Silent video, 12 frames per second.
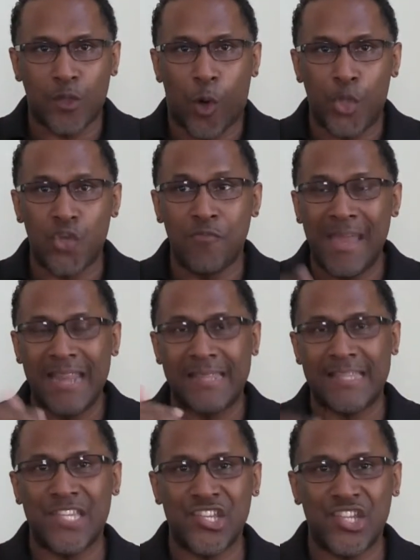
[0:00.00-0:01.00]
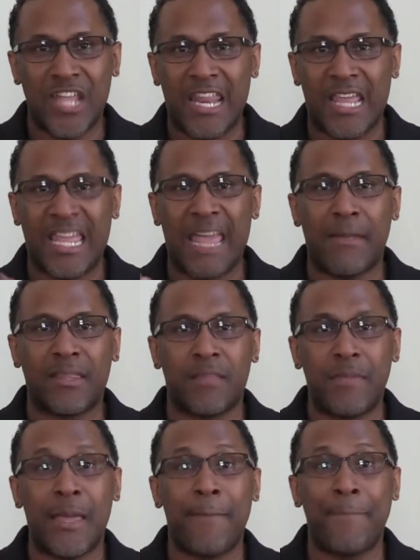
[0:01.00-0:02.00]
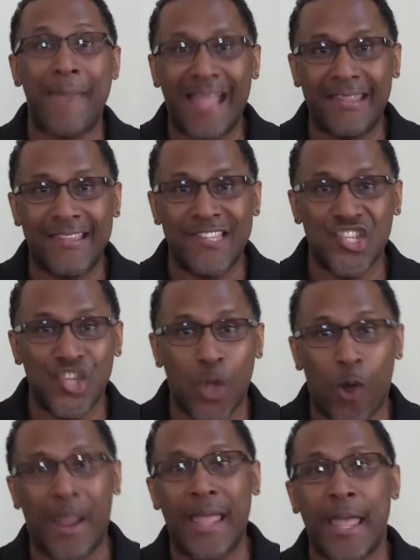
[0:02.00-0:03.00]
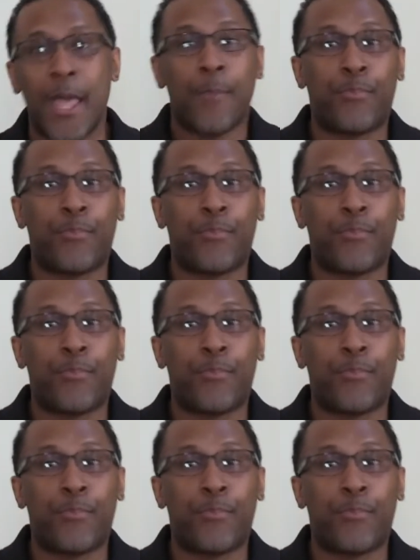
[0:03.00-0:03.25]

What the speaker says: Or you made a decision and it came out to be a bad decision or a